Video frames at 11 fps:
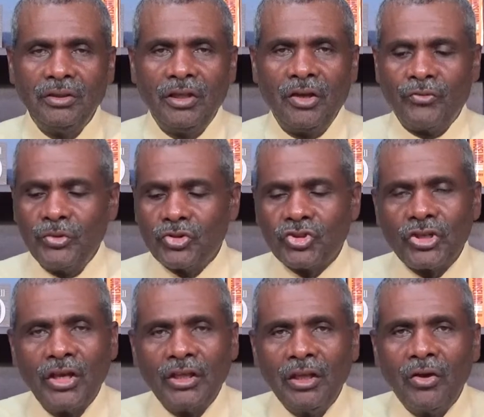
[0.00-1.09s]
If you say
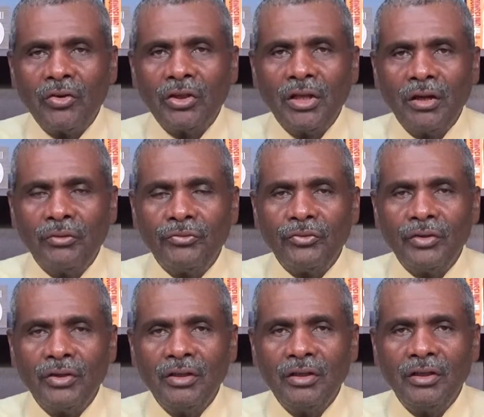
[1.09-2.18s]
it long enough
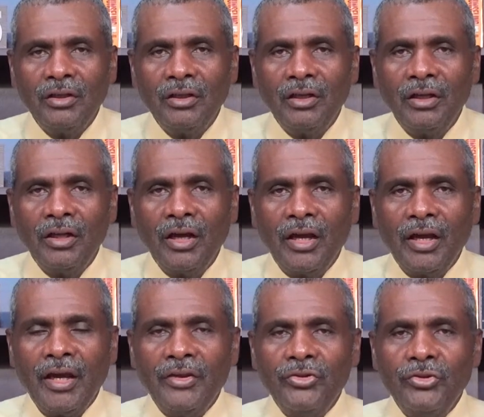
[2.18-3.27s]

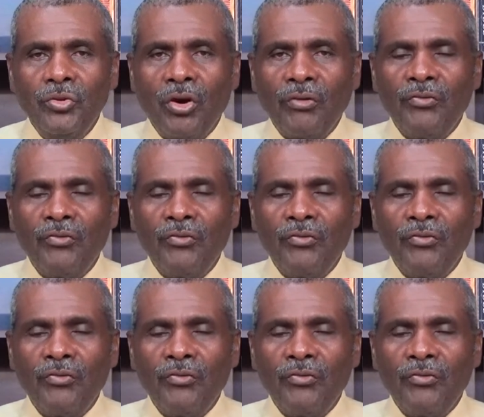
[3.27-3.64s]
and you are